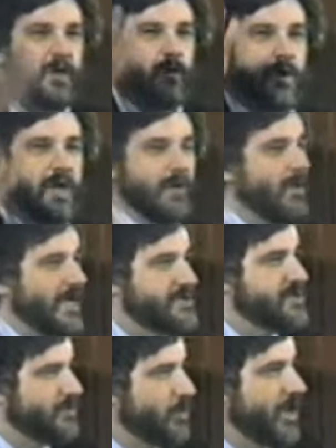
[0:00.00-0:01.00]
marijuana
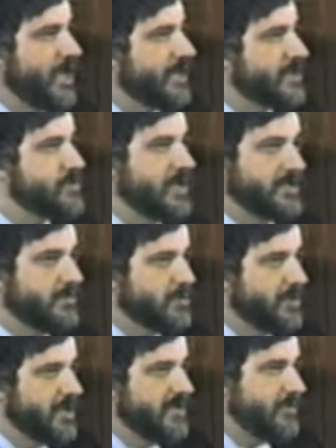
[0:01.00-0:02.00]
rots the brain and expect them
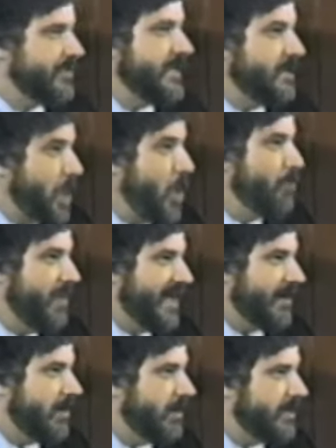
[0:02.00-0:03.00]
to believe you. They know
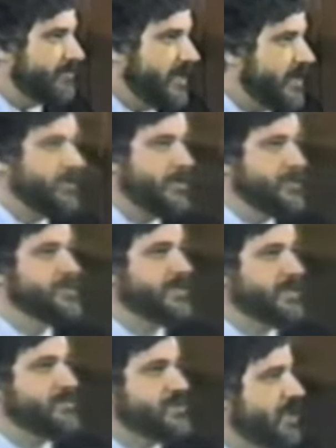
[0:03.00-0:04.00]
better. If they don't use
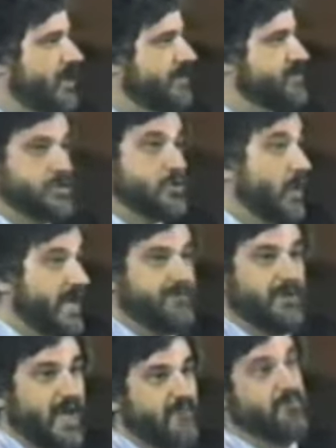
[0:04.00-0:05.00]
it themselves, and
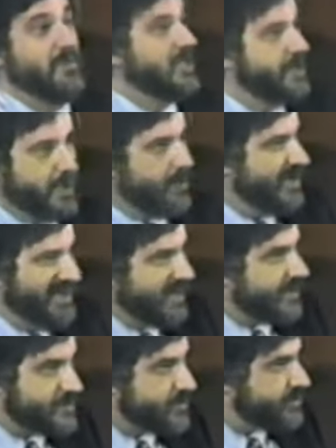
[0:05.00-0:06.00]
25 million
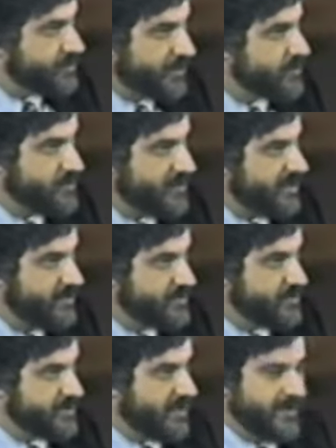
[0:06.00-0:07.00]
Americans are supposed to be
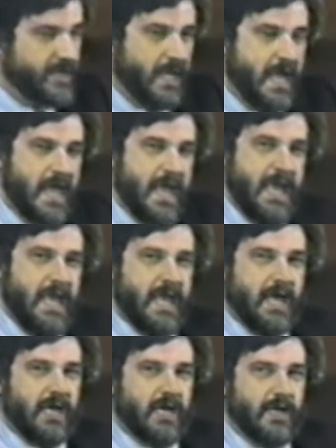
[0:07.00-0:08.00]
users of it,
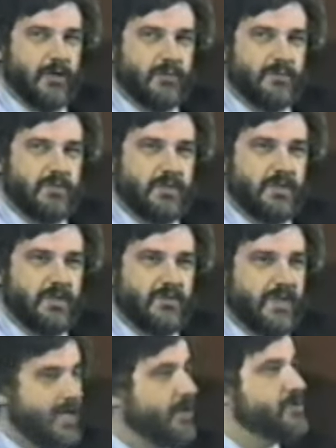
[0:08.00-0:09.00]
uh,
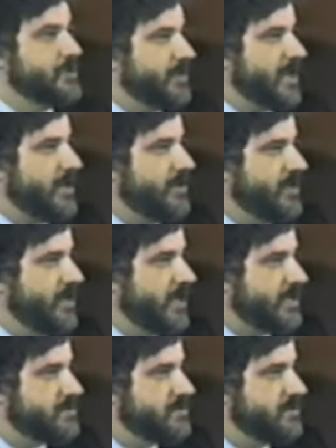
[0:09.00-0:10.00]
they know somebody who
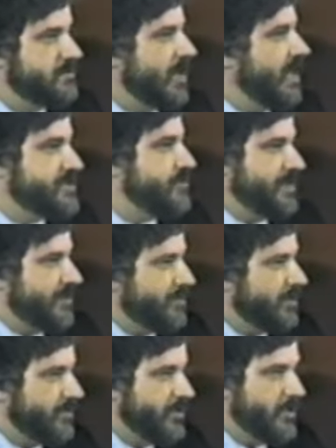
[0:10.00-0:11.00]
does. Lots of
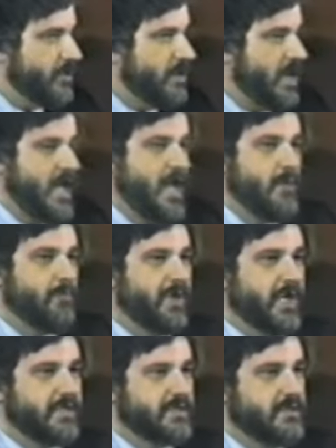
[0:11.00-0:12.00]
people who do.
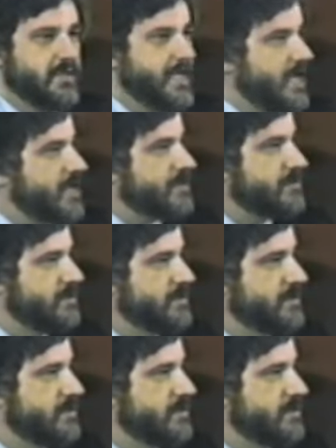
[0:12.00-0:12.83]
But yet,